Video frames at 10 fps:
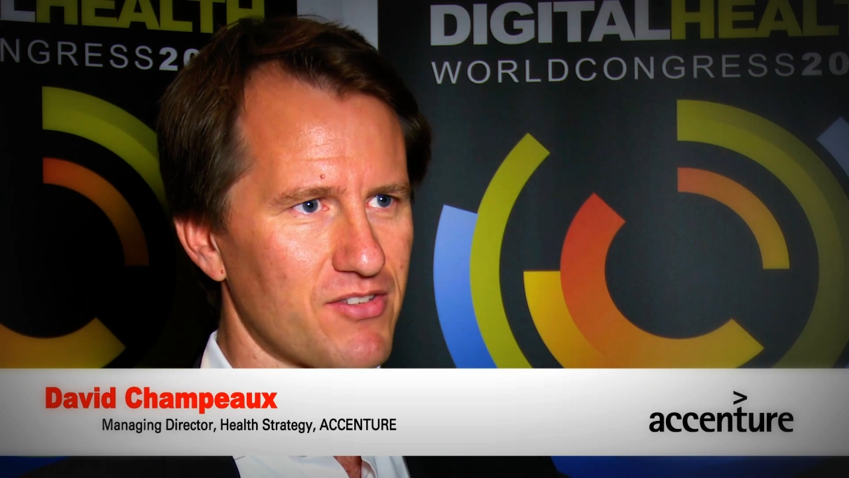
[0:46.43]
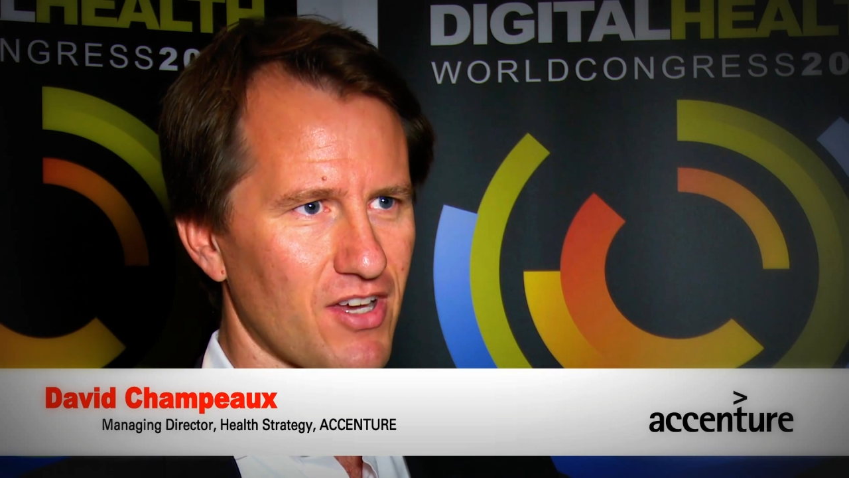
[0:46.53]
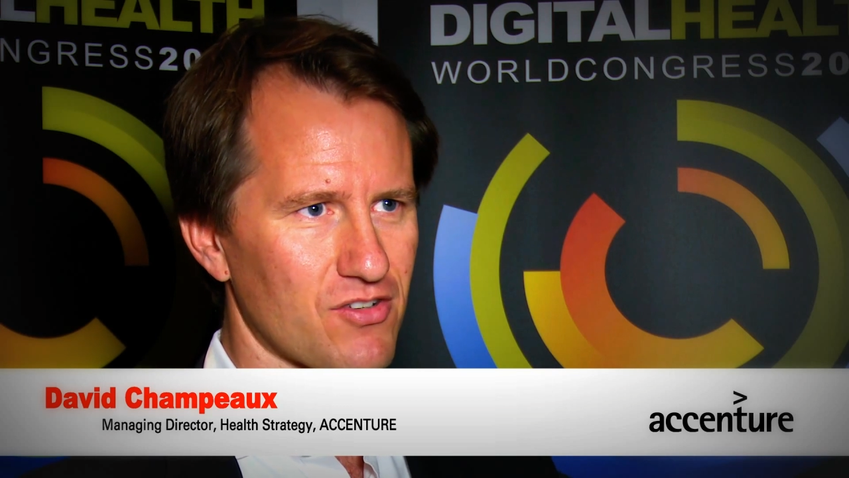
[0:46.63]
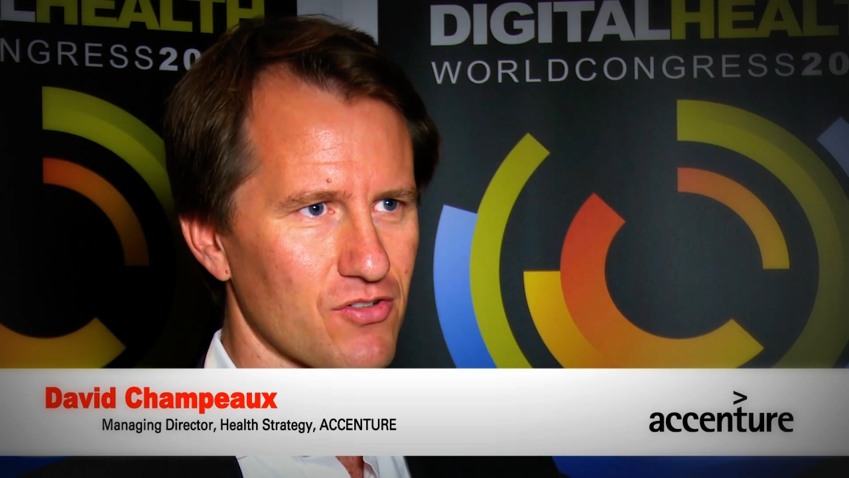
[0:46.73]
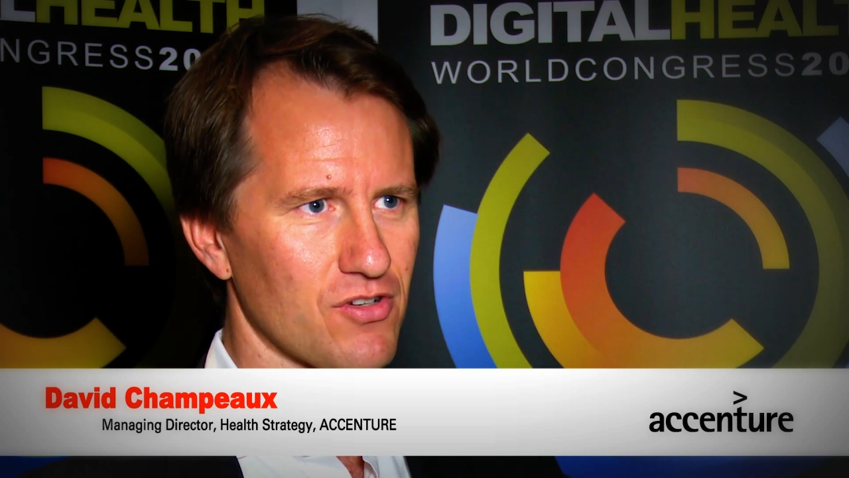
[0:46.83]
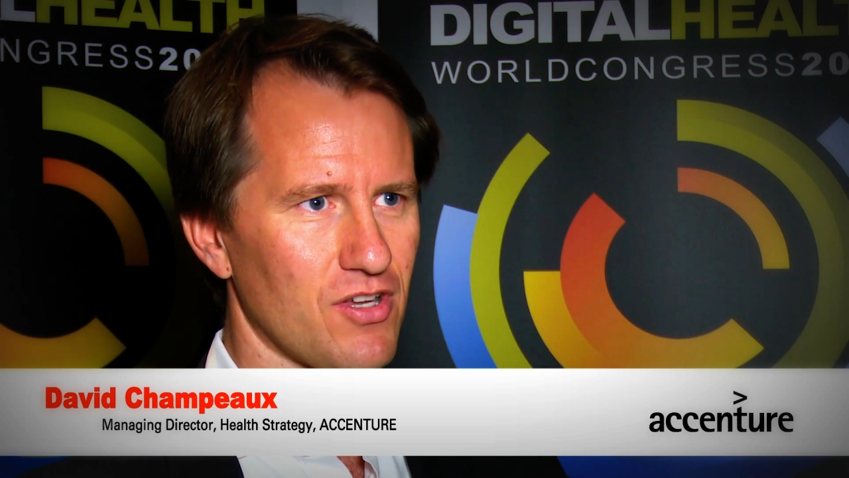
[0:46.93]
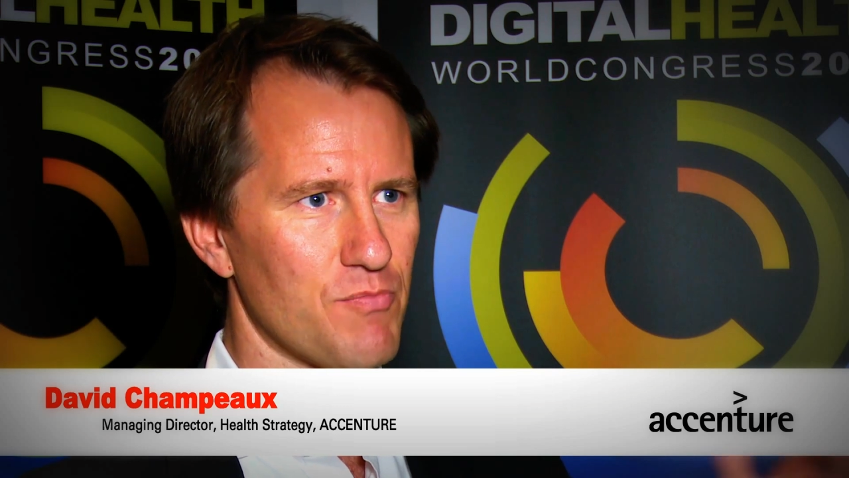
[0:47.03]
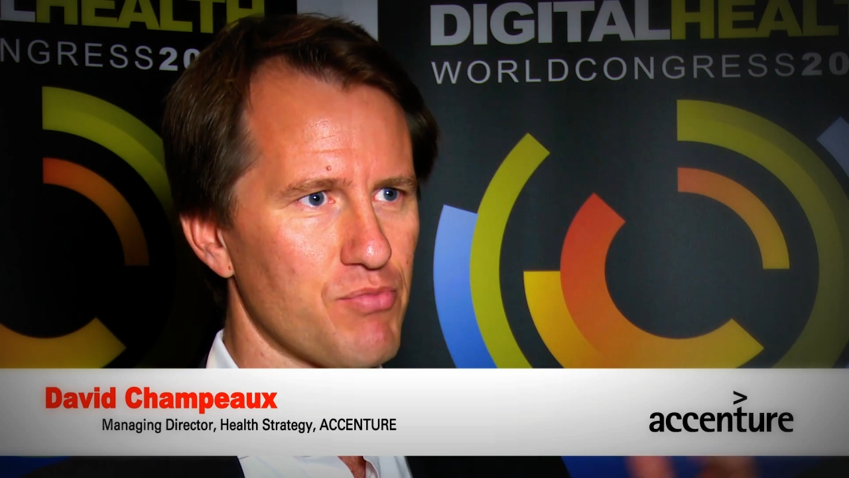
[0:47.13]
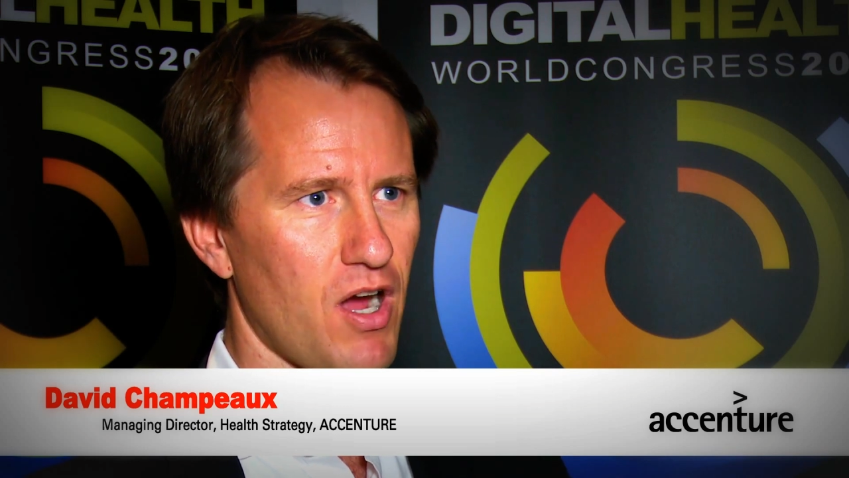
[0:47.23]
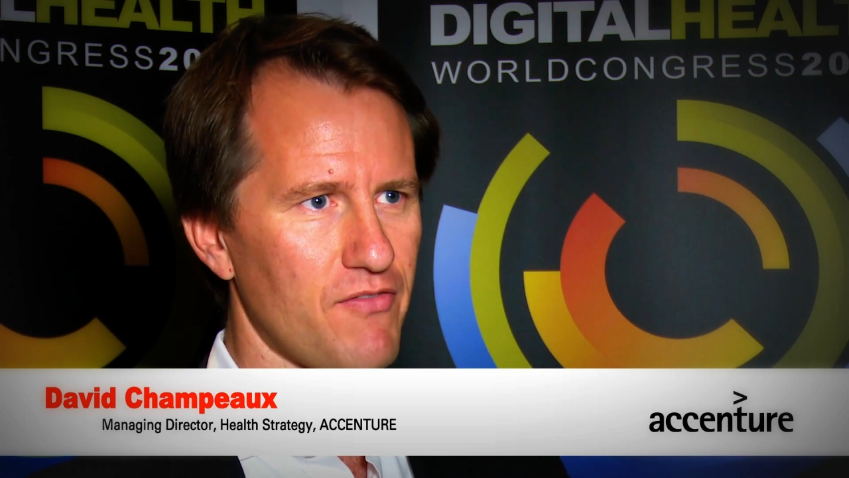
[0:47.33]
sector and
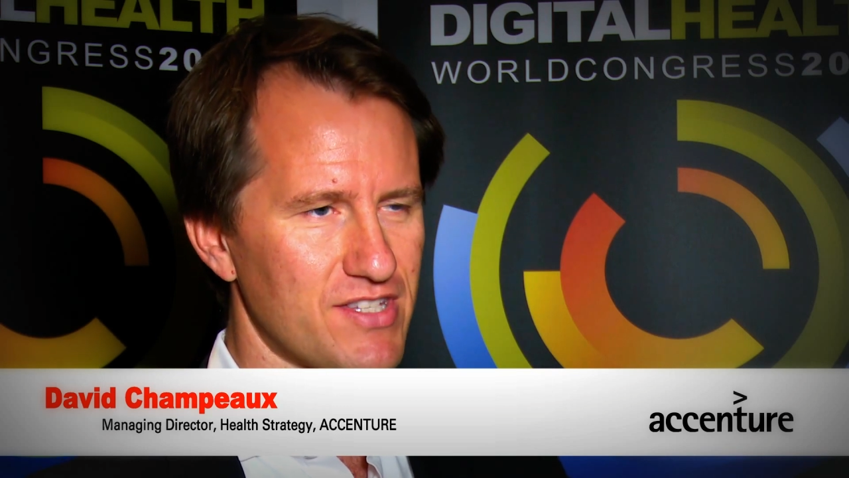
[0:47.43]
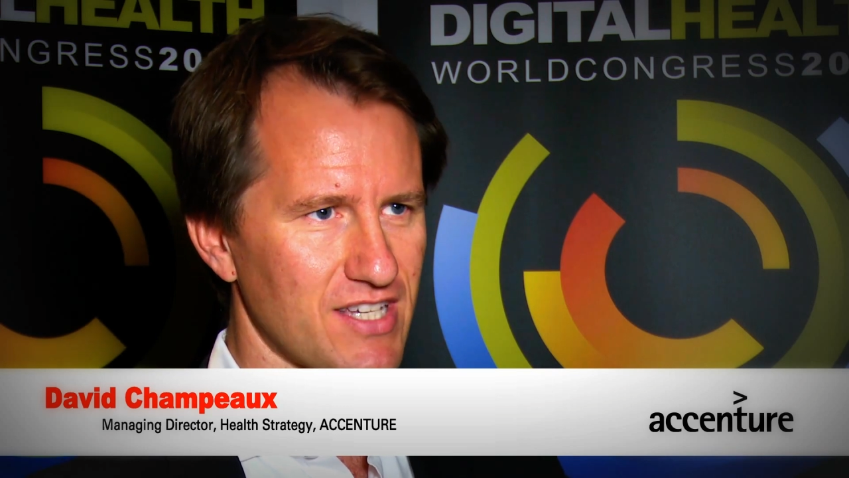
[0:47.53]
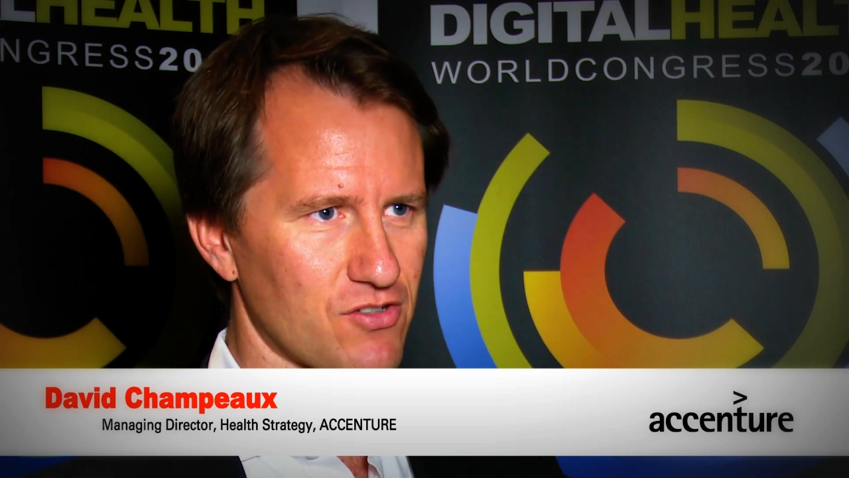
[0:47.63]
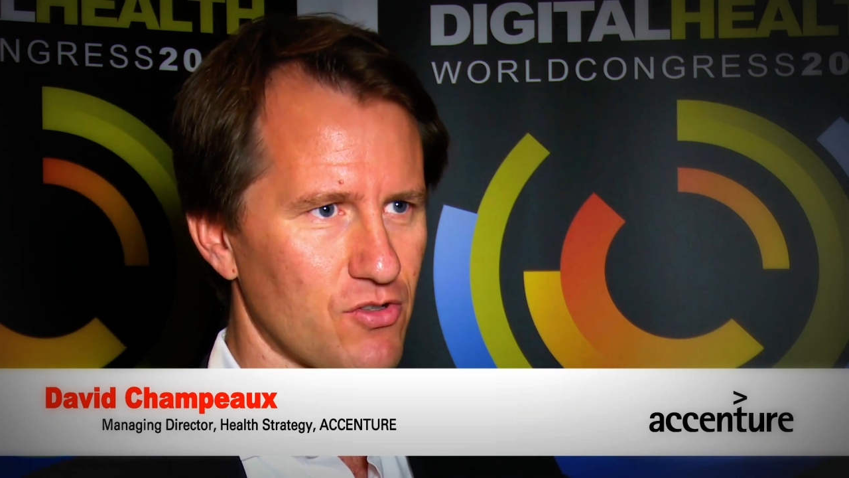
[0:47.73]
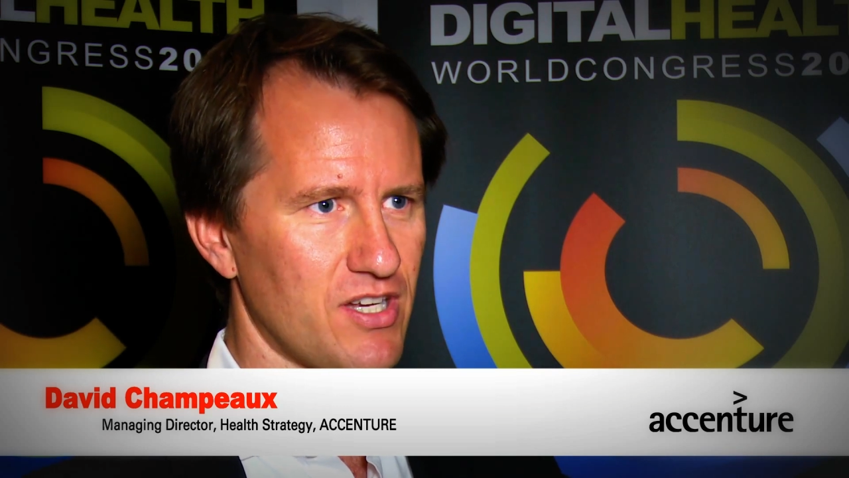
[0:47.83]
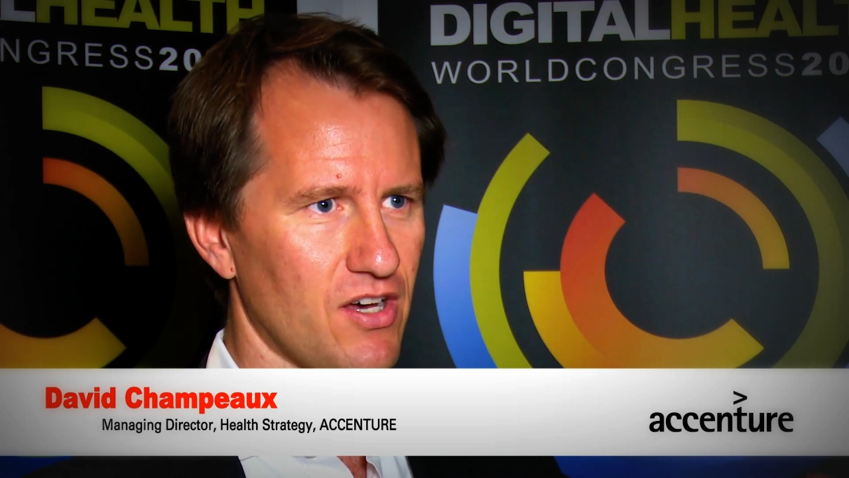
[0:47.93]
the private sector in